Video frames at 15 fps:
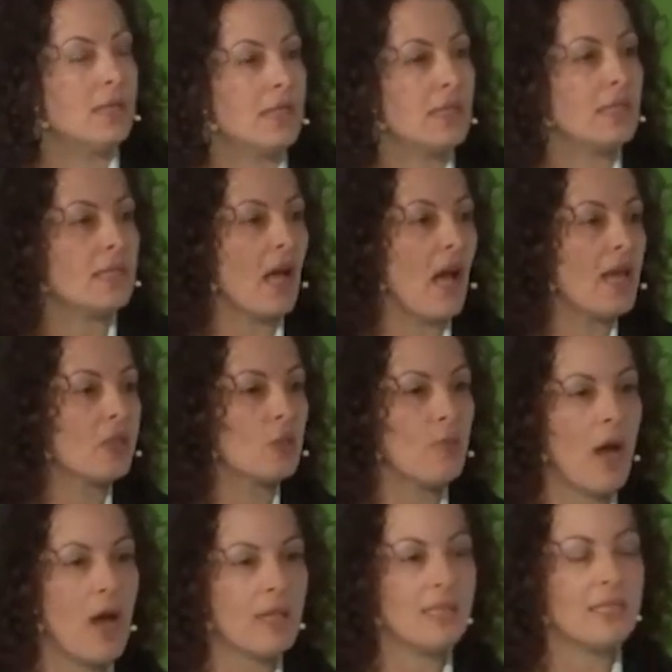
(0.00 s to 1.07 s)
discuss
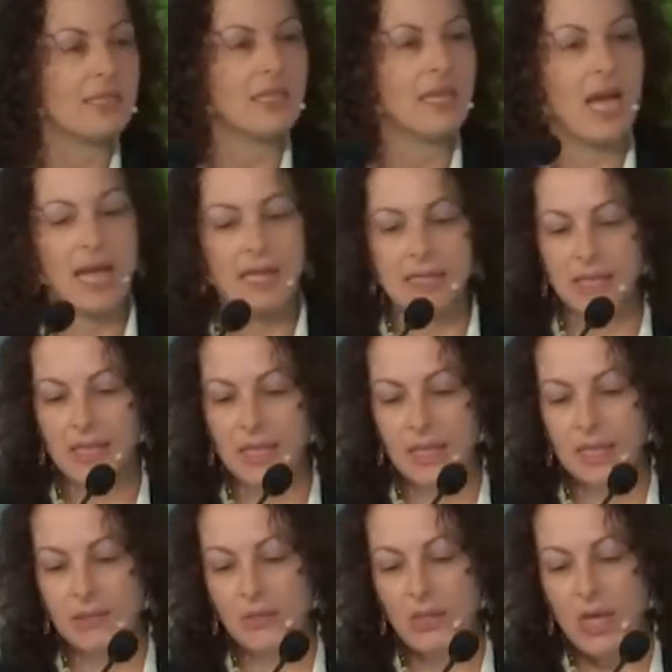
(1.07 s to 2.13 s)
policy
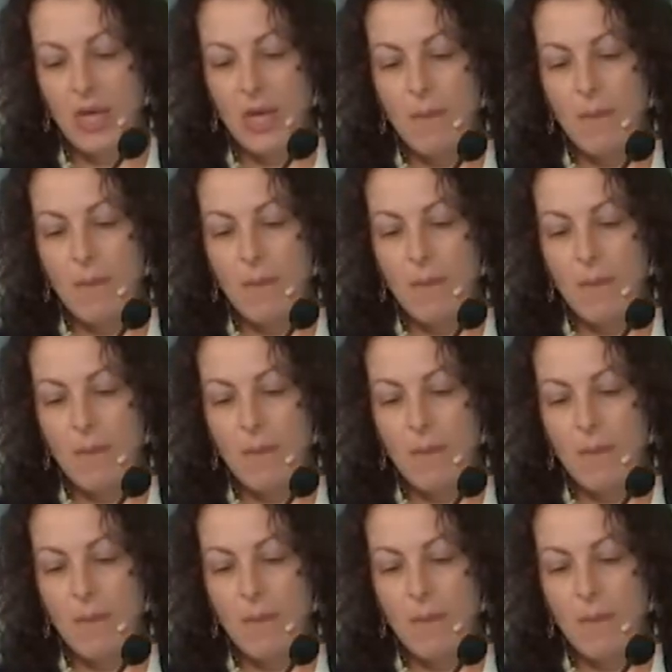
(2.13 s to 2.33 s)
ideas.